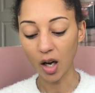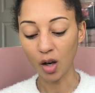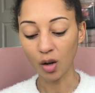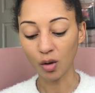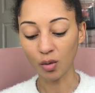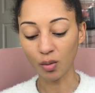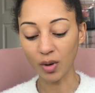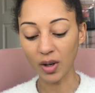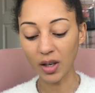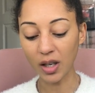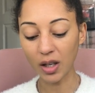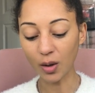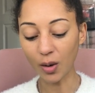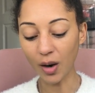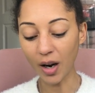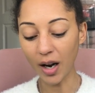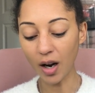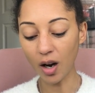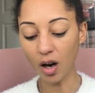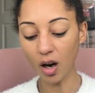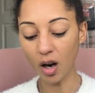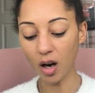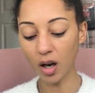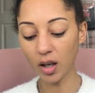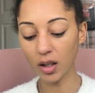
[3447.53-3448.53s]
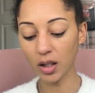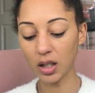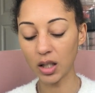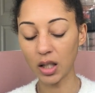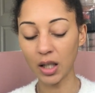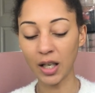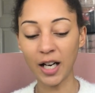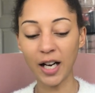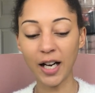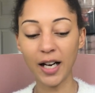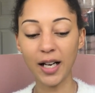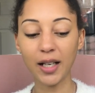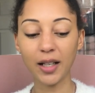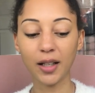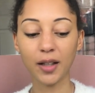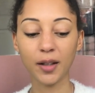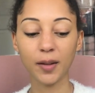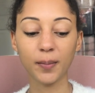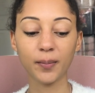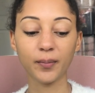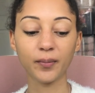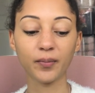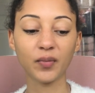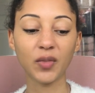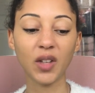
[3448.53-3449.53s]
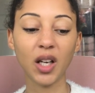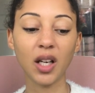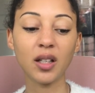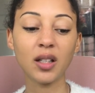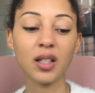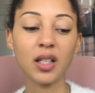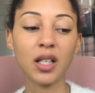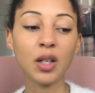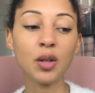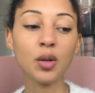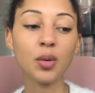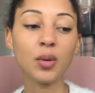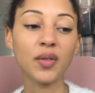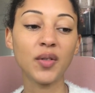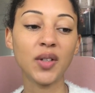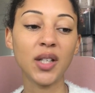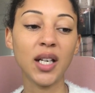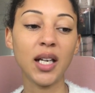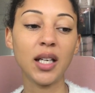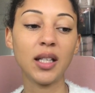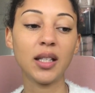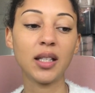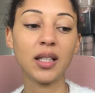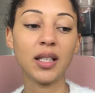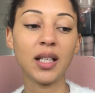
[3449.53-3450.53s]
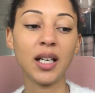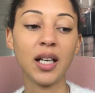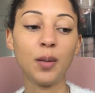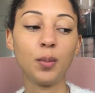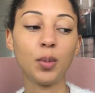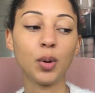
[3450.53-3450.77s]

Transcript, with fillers: really quite hard to like deal with day to day,